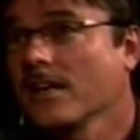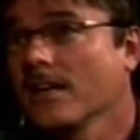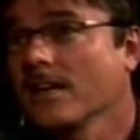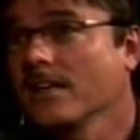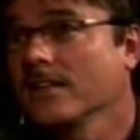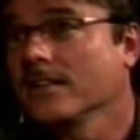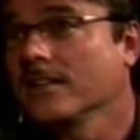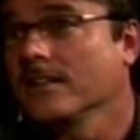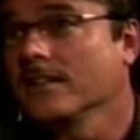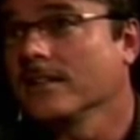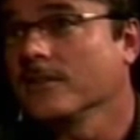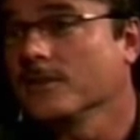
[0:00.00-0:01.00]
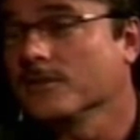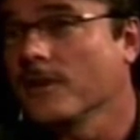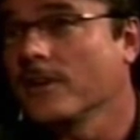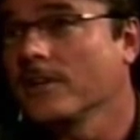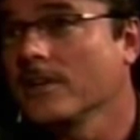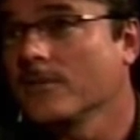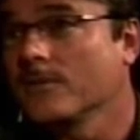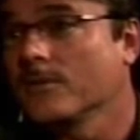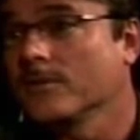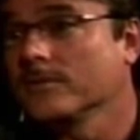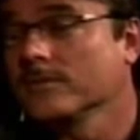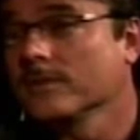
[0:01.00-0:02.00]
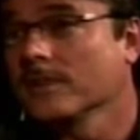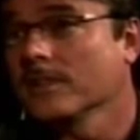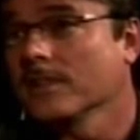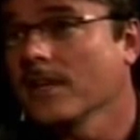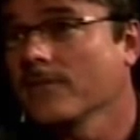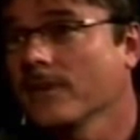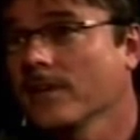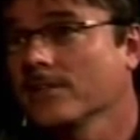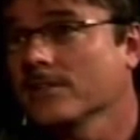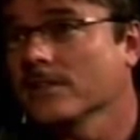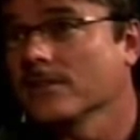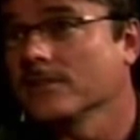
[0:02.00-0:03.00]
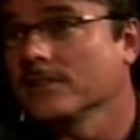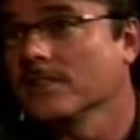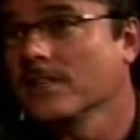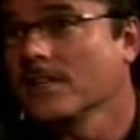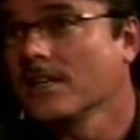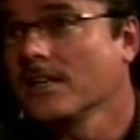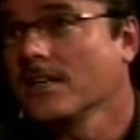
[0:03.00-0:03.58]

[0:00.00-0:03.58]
And he was very helpful in that phase of it.